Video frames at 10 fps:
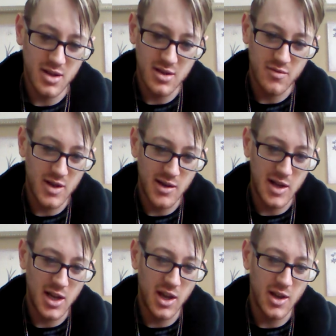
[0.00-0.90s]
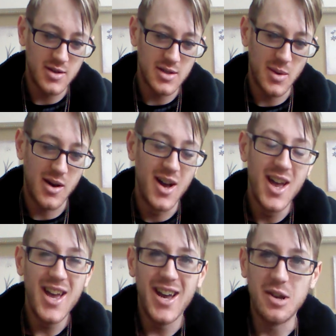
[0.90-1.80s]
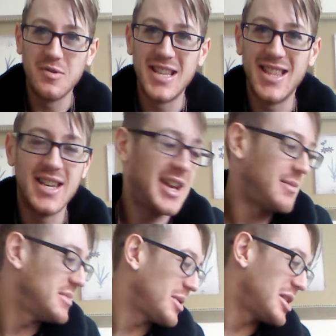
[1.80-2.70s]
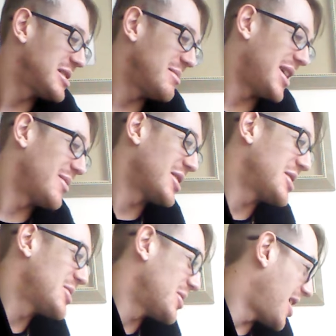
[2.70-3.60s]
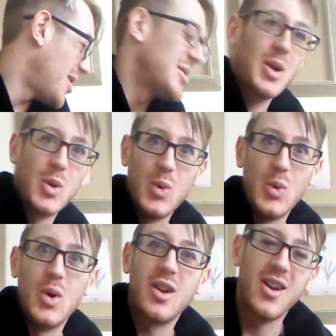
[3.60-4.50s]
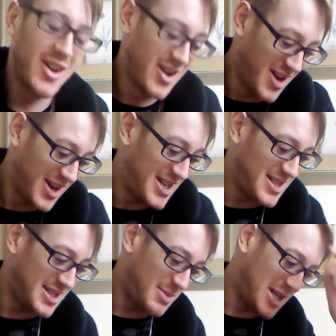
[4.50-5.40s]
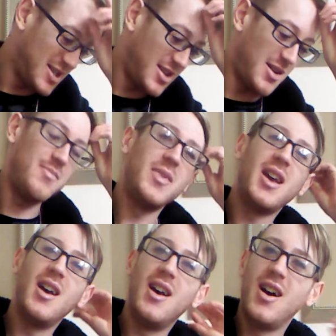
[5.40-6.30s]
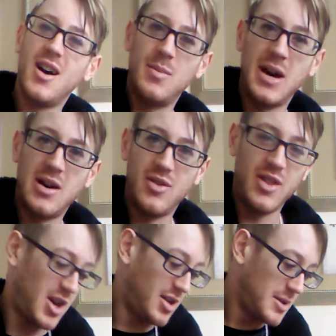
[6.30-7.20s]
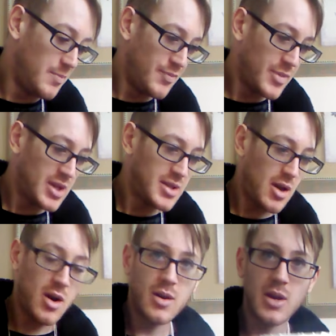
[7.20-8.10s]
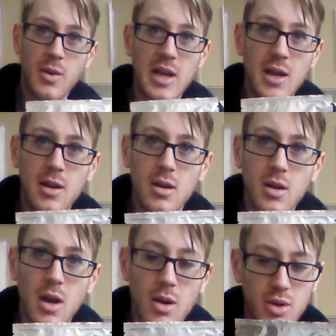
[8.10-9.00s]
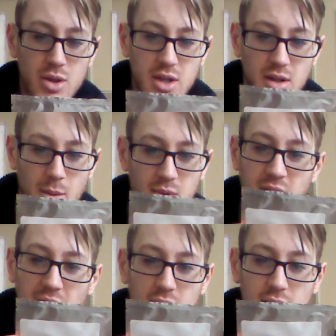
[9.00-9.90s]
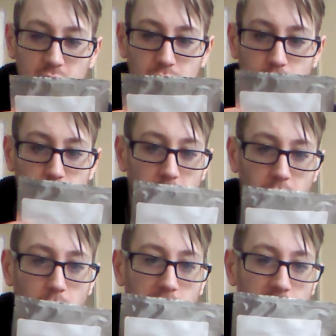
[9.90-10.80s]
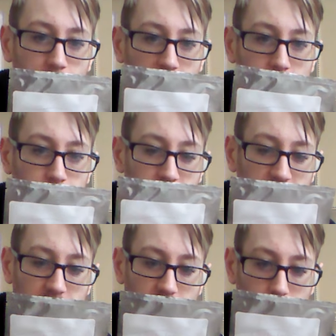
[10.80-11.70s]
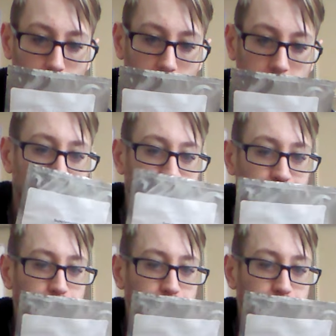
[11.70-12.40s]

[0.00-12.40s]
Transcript: is really, really cute as well. And obviously the name spoke to me when I saw that. I was like, ooh, I know, I need to speak to them about those. So I'm going to quickly go on to some of these and talk to you quickly about these as well.